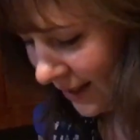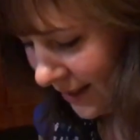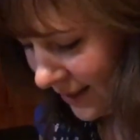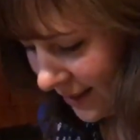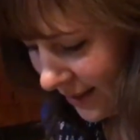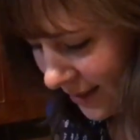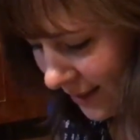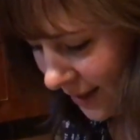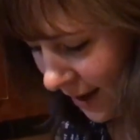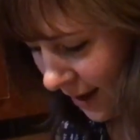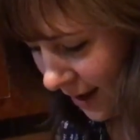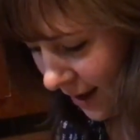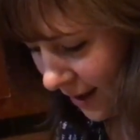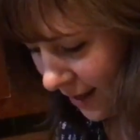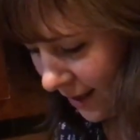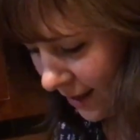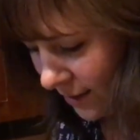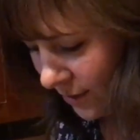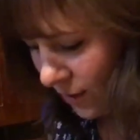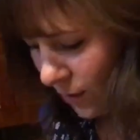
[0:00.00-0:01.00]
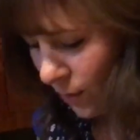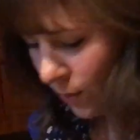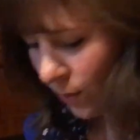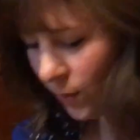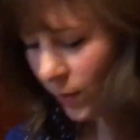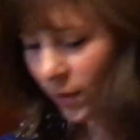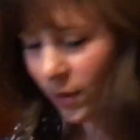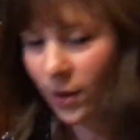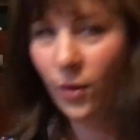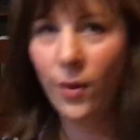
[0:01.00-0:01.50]
least, these are
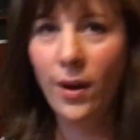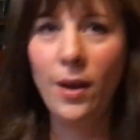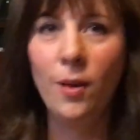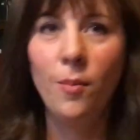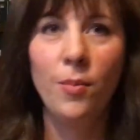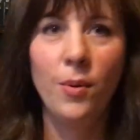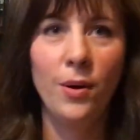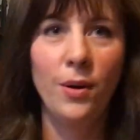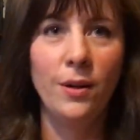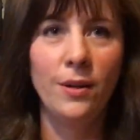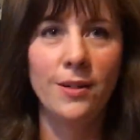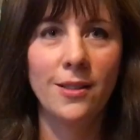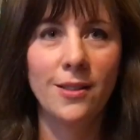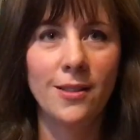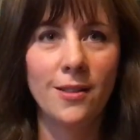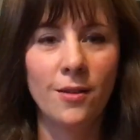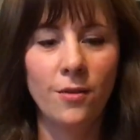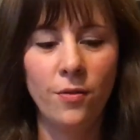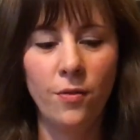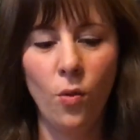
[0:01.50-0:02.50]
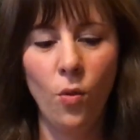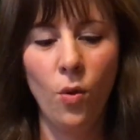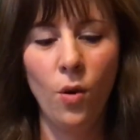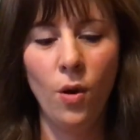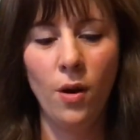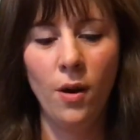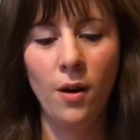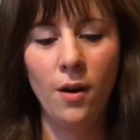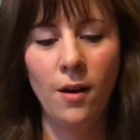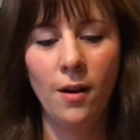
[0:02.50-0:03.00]
really great books
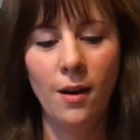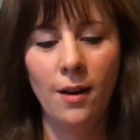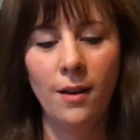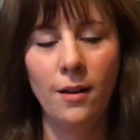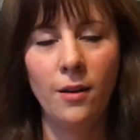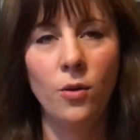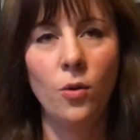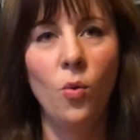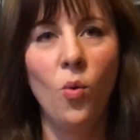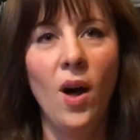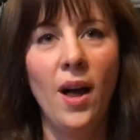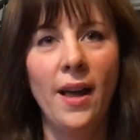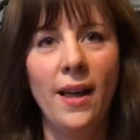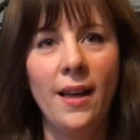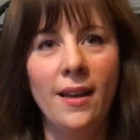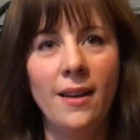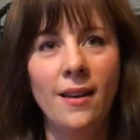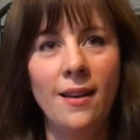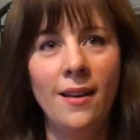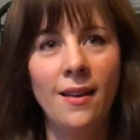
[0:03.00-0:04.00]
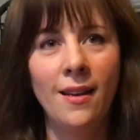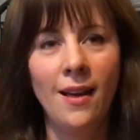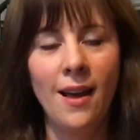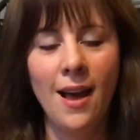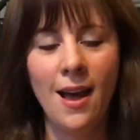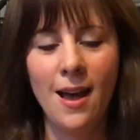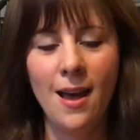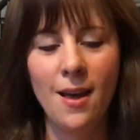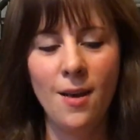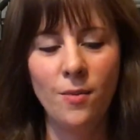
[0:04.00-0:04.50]
for a little one.
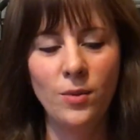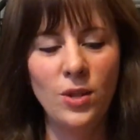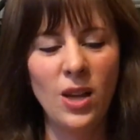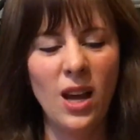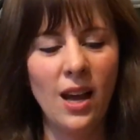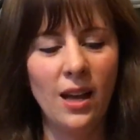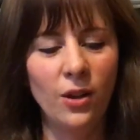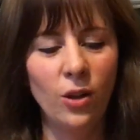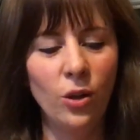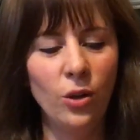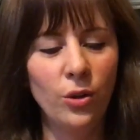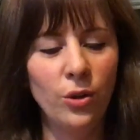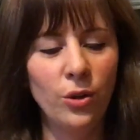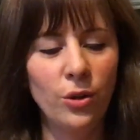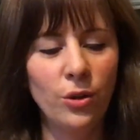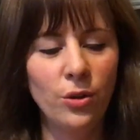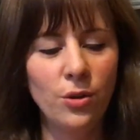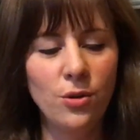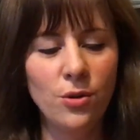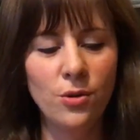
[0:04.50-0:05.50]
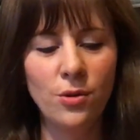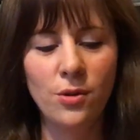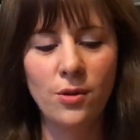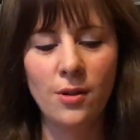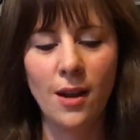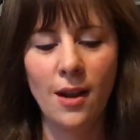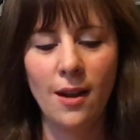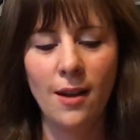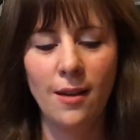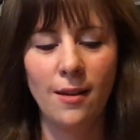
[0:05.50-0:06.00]
Toddlers,
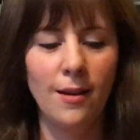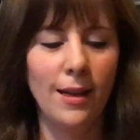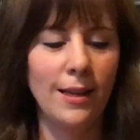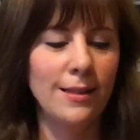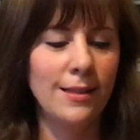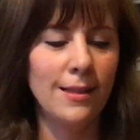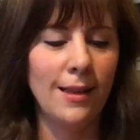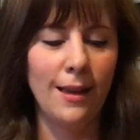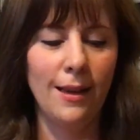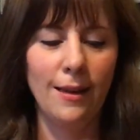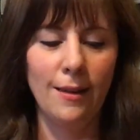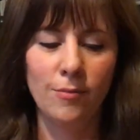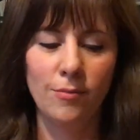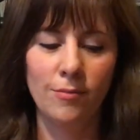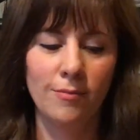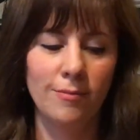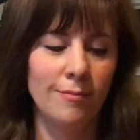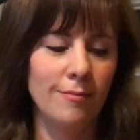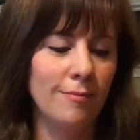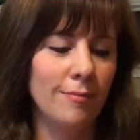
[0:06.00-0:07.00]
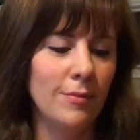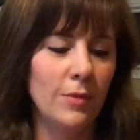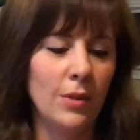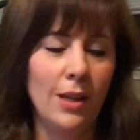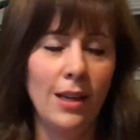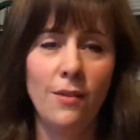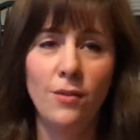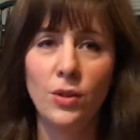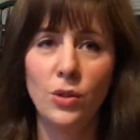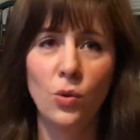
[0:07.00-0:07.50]
I'd say
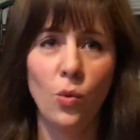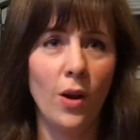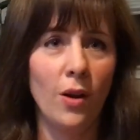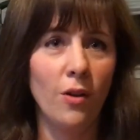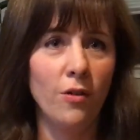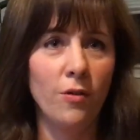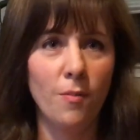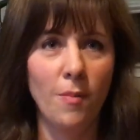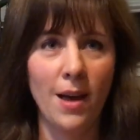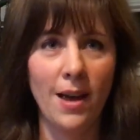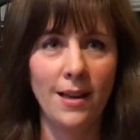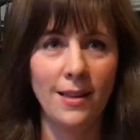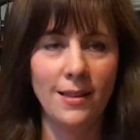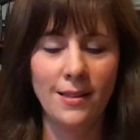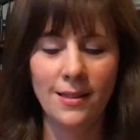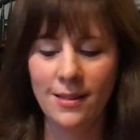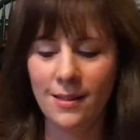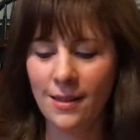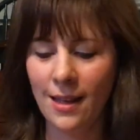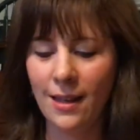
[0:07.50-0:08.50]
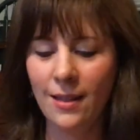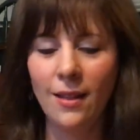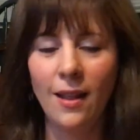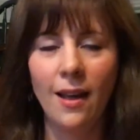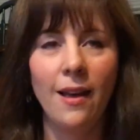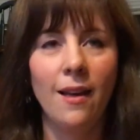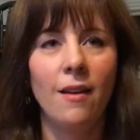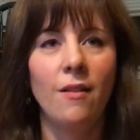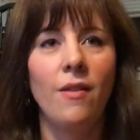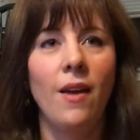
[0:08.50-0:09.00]
even 12 months, they
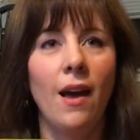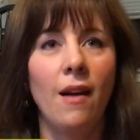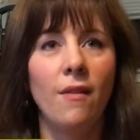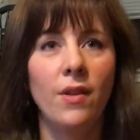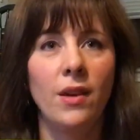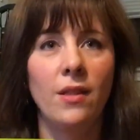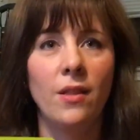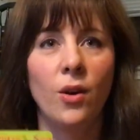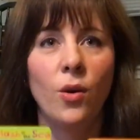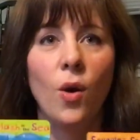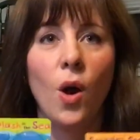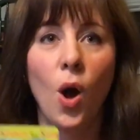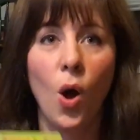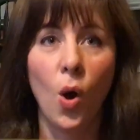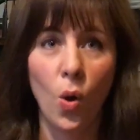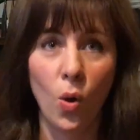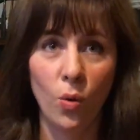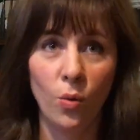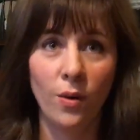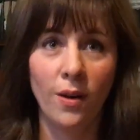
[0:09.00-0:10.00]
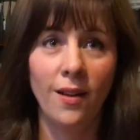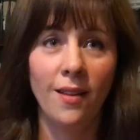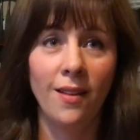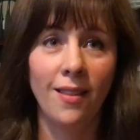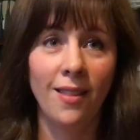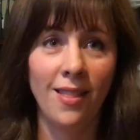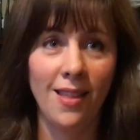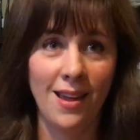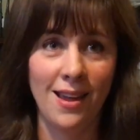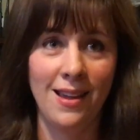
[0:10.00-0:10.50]
love having their own
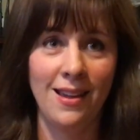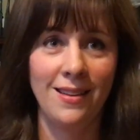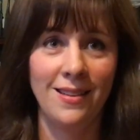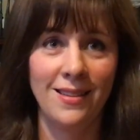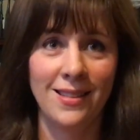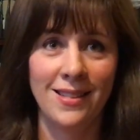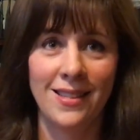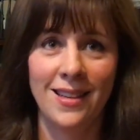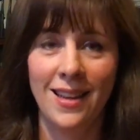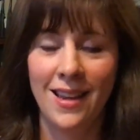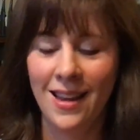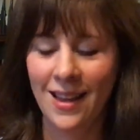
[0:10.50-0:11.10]
things.